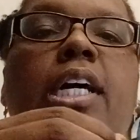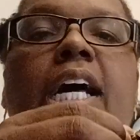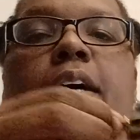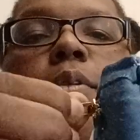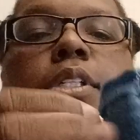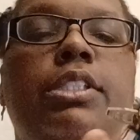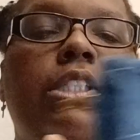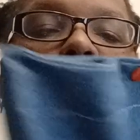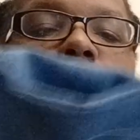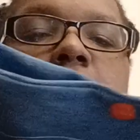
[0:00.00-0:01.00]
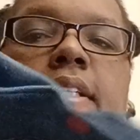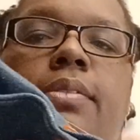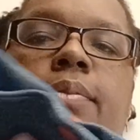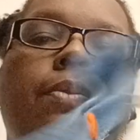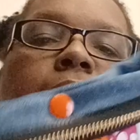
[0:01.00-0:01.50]
I will use it.
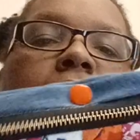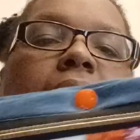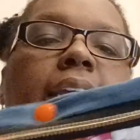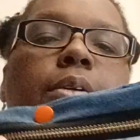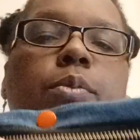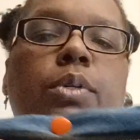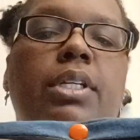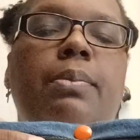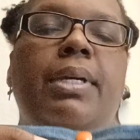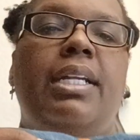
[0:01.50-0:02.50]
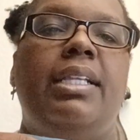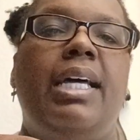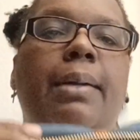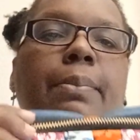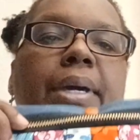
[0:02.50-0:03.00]
It would have been a
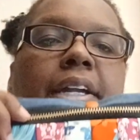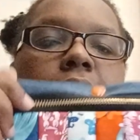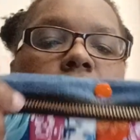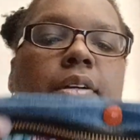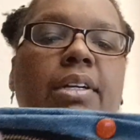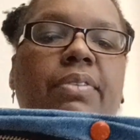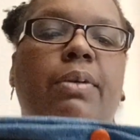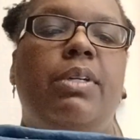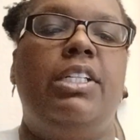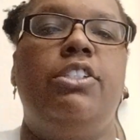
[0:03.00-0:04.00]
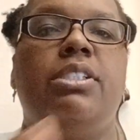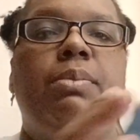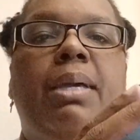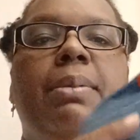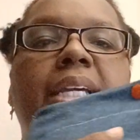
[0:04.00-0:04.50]
lot better if I would have used
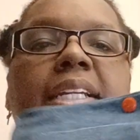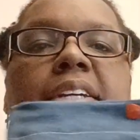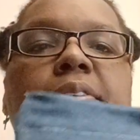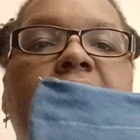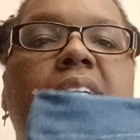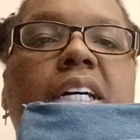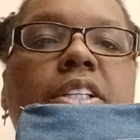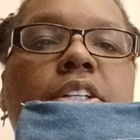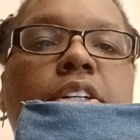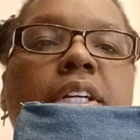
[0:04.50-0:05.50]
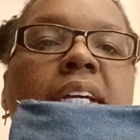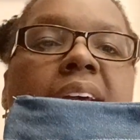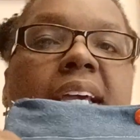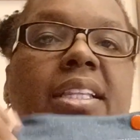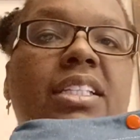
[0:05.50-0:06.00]
maybe a different color.
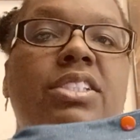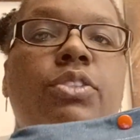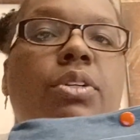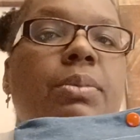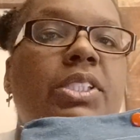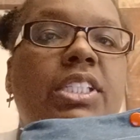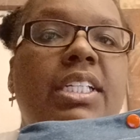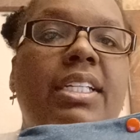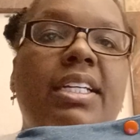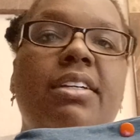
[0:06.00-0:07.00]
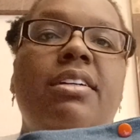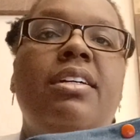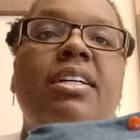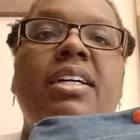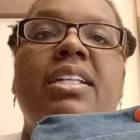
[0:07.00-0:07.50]
And this sewing machine here,
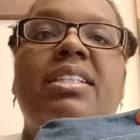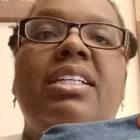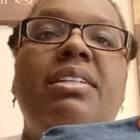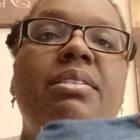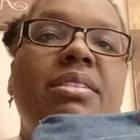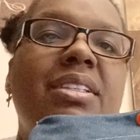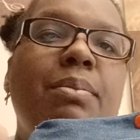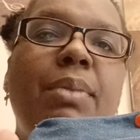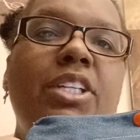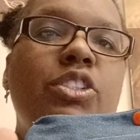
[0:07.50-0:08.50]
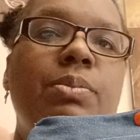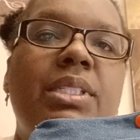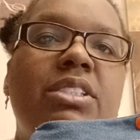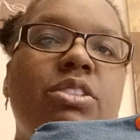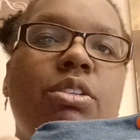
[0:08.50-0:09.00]
the
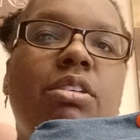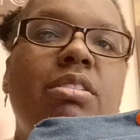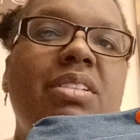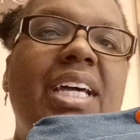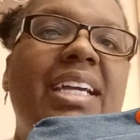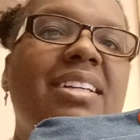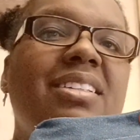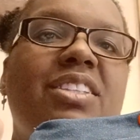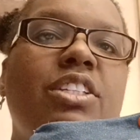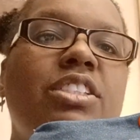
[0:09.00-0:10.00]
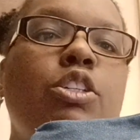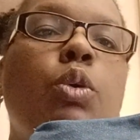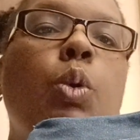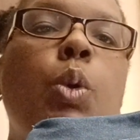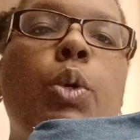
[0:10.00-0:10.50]
measurements are like, there's no
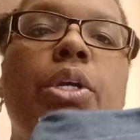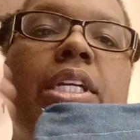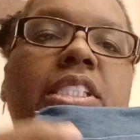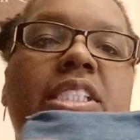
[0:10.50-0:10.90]
1/4 inch